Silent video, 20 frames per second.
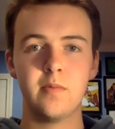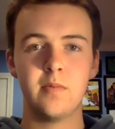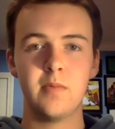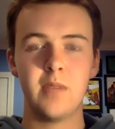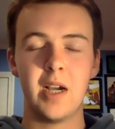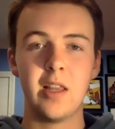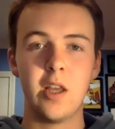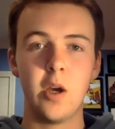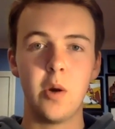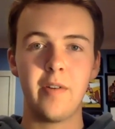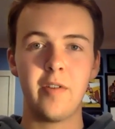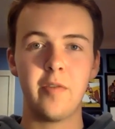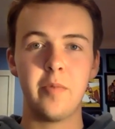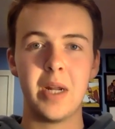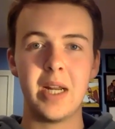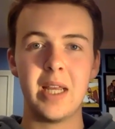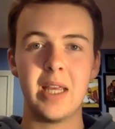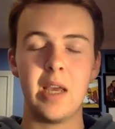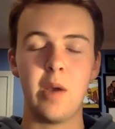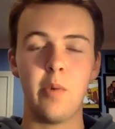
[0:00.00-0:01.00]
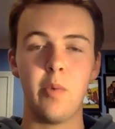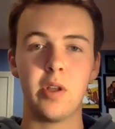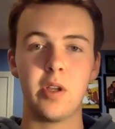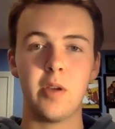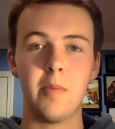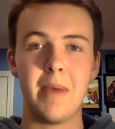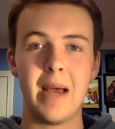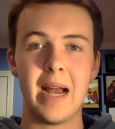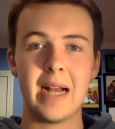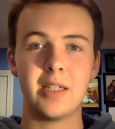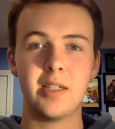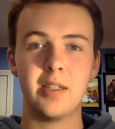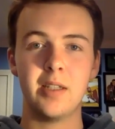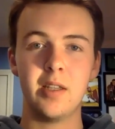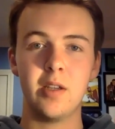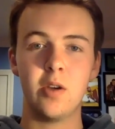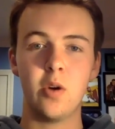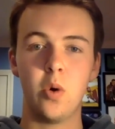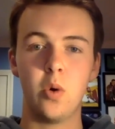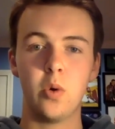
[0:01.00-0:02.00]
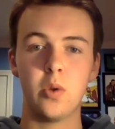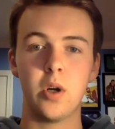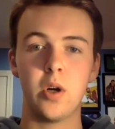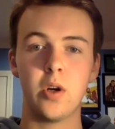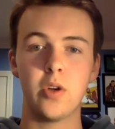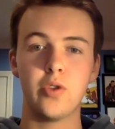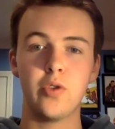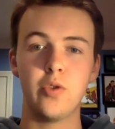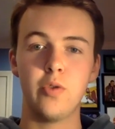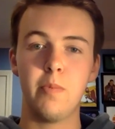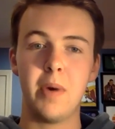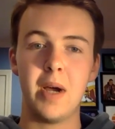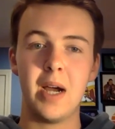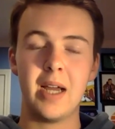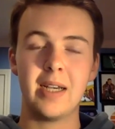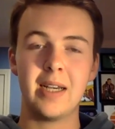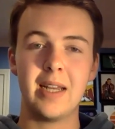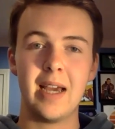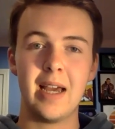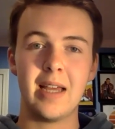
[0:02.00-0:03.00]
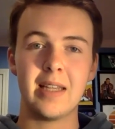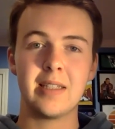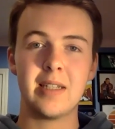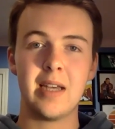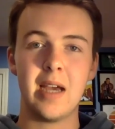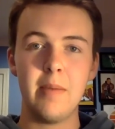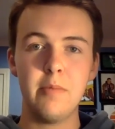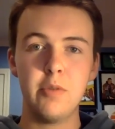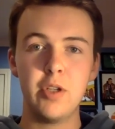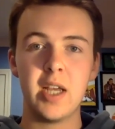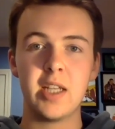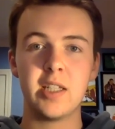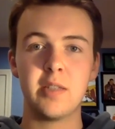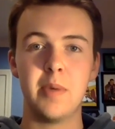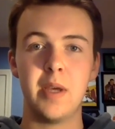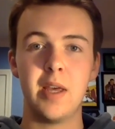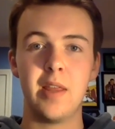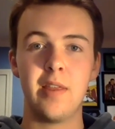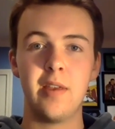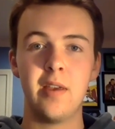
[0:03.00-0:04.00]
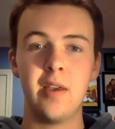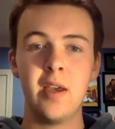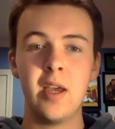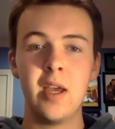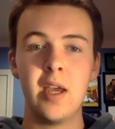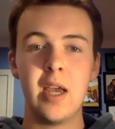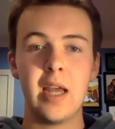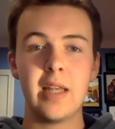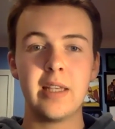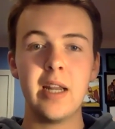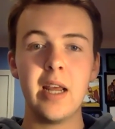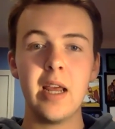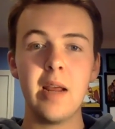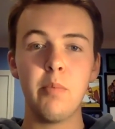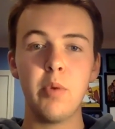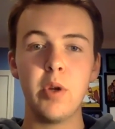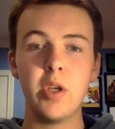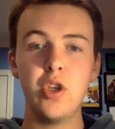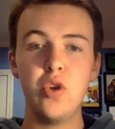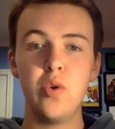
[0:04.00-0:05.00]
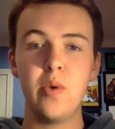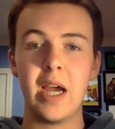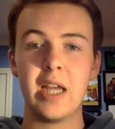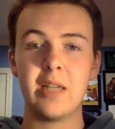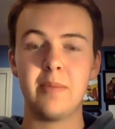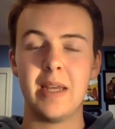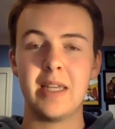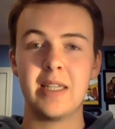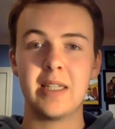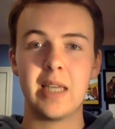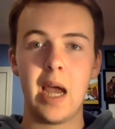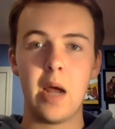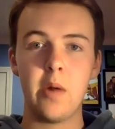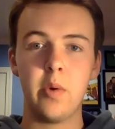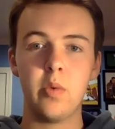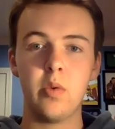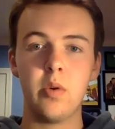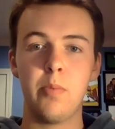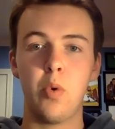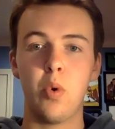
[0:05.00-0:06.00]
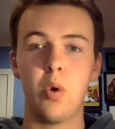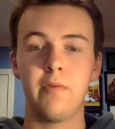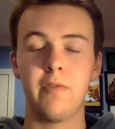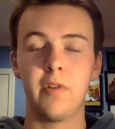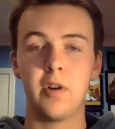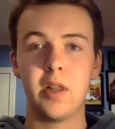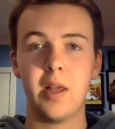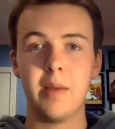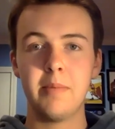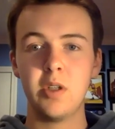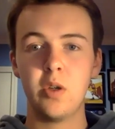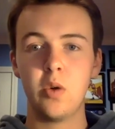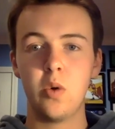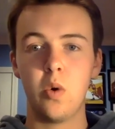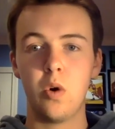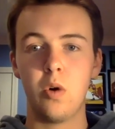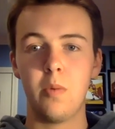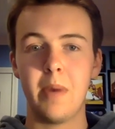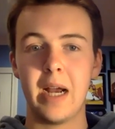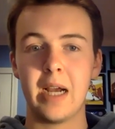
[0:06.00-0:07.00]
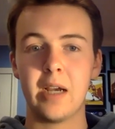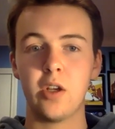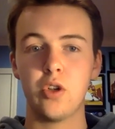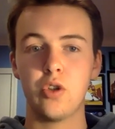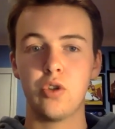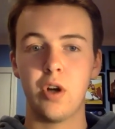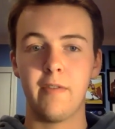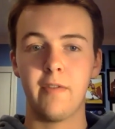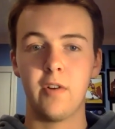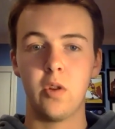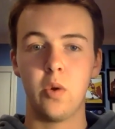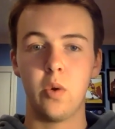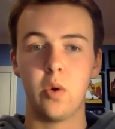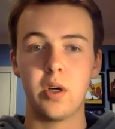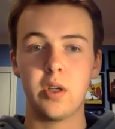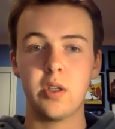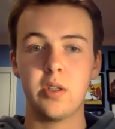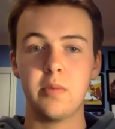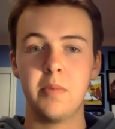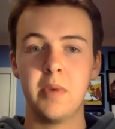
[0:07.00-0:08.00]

Hello, everybody, and welcome back to the Cold Hard Truth podcast. I'm Jack Smith, and today I'm bringing you guys my scouting report for Clemson quarterback Trevor Lawrence.